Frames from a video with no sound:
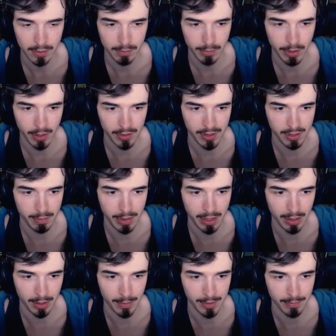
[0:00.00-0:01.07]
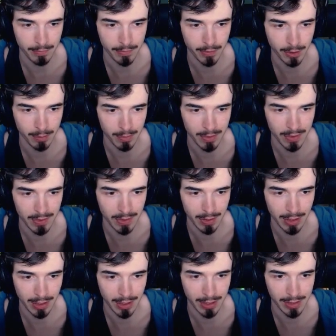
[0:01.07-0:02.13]
PerkZ is picking up some farm in the
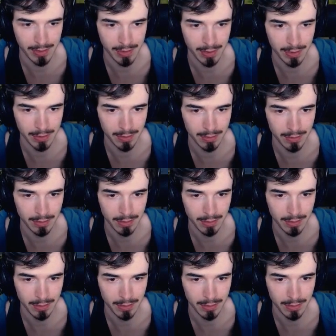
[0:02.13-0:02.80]
side lanes here.